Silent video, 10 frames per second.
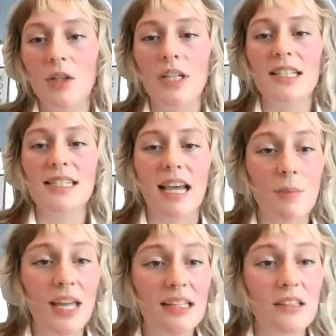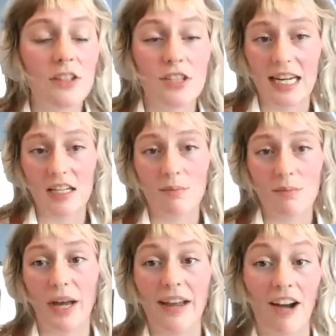You want to segment your
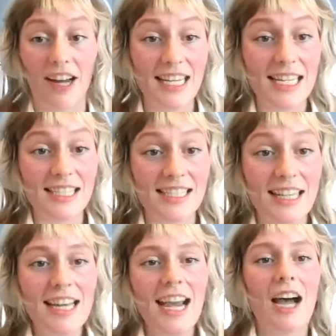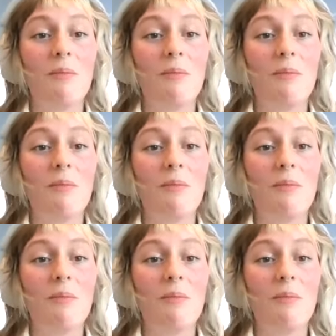data by audience.